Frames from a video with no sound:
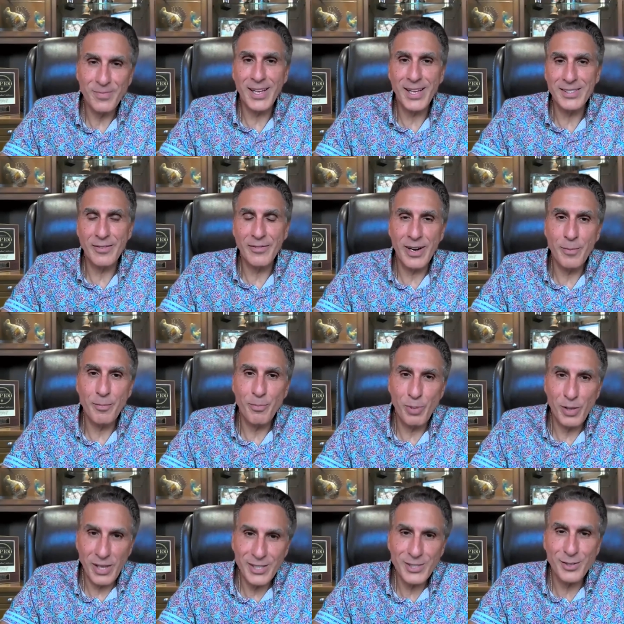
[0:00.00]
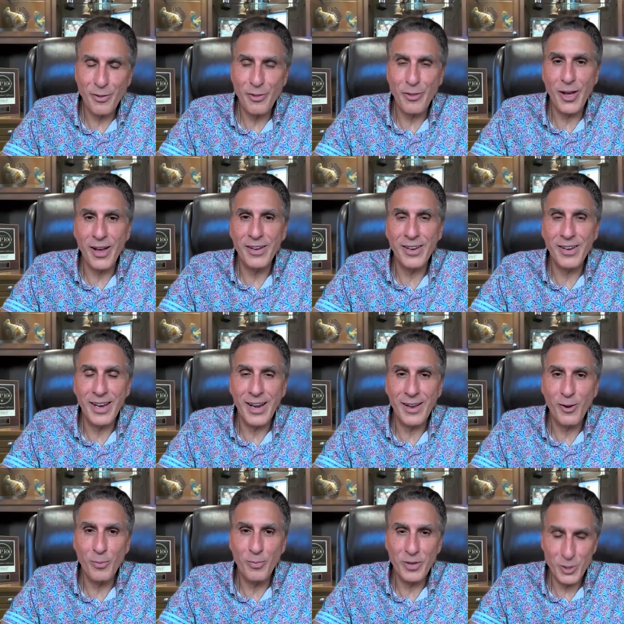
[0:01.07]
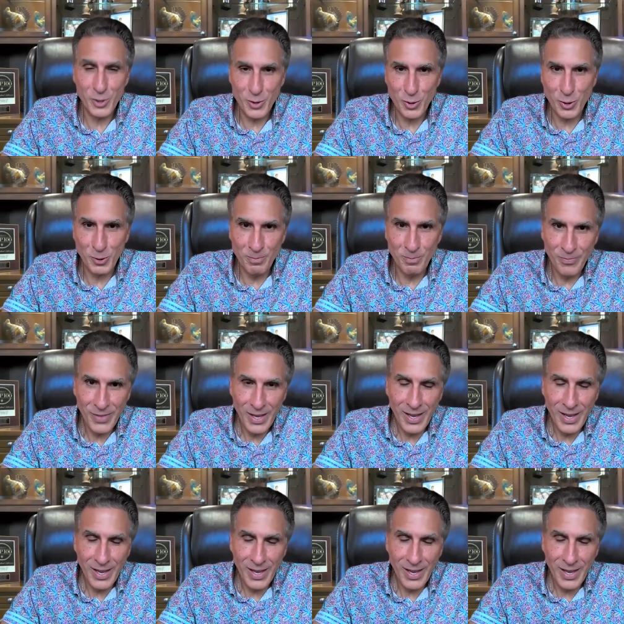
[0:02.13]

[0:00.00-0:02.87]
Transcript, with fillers: That's a very pleasant thought, and I hope it's true.